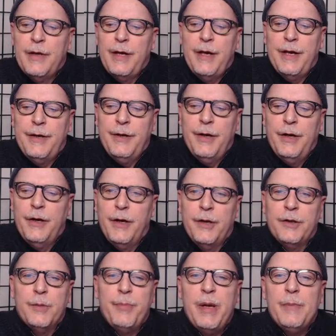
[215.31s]
and
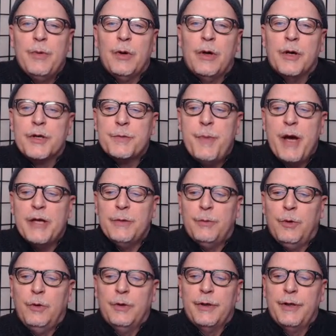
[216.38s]
the people are expendable.